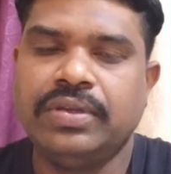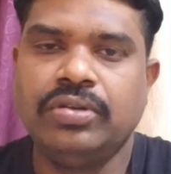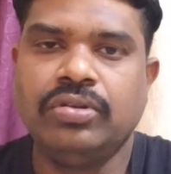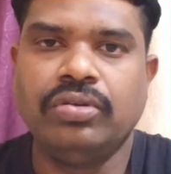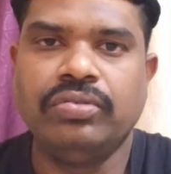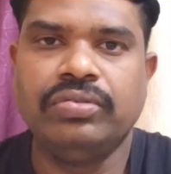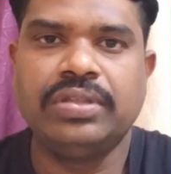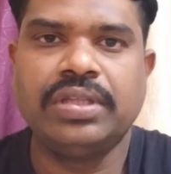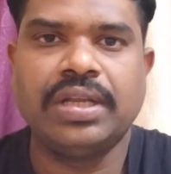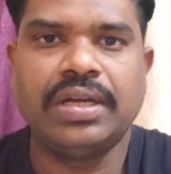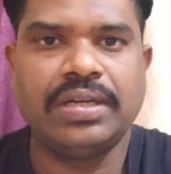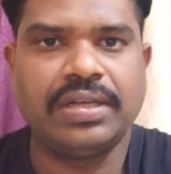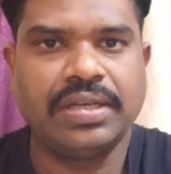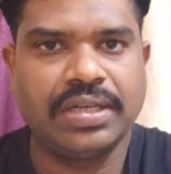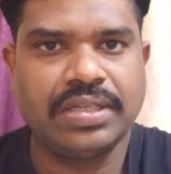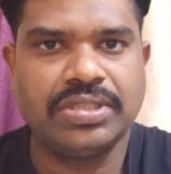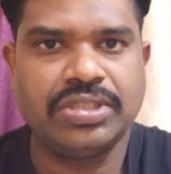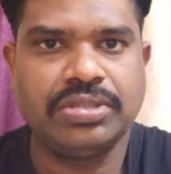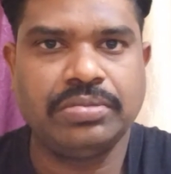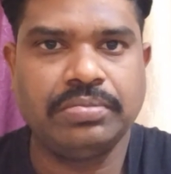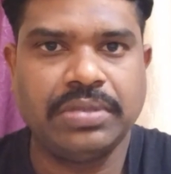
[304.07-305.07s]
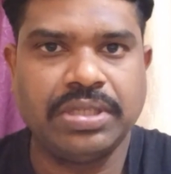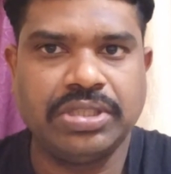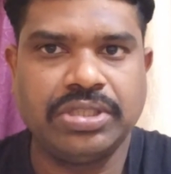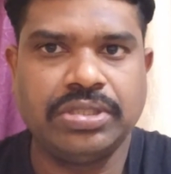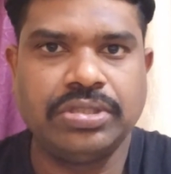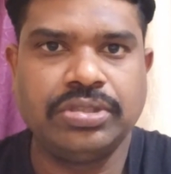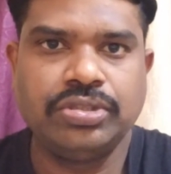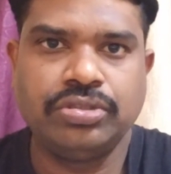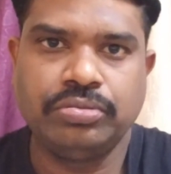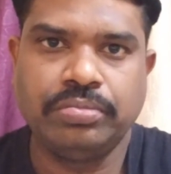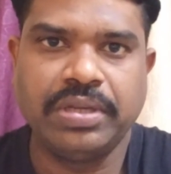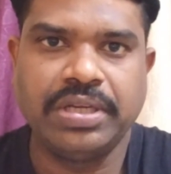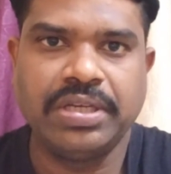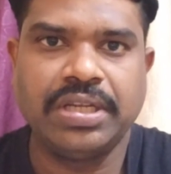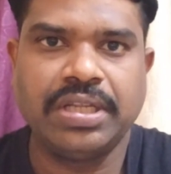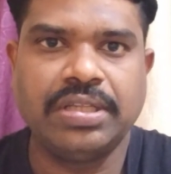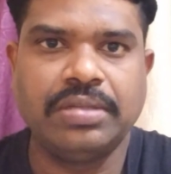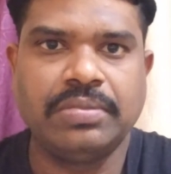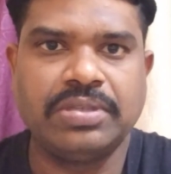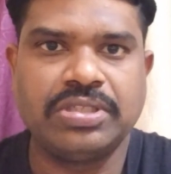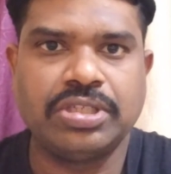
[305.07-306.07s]
go with electrical stimulations to
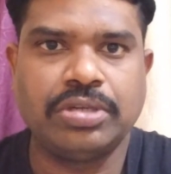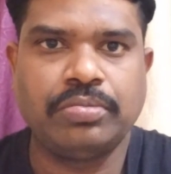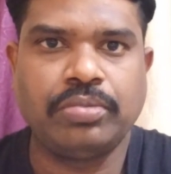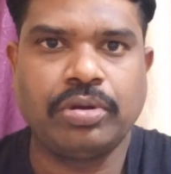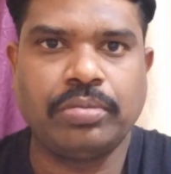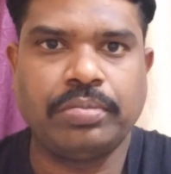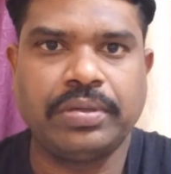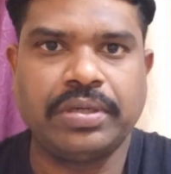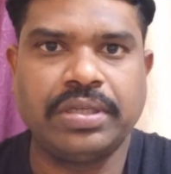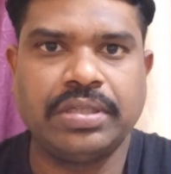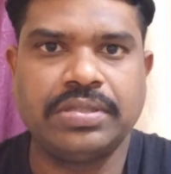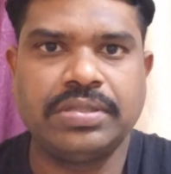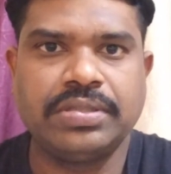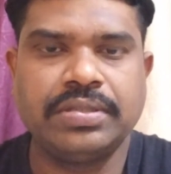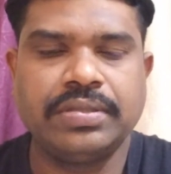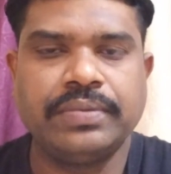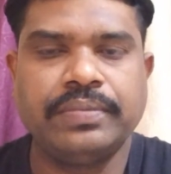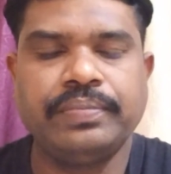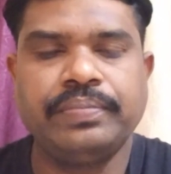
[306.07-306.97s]
maintain the muscle properties.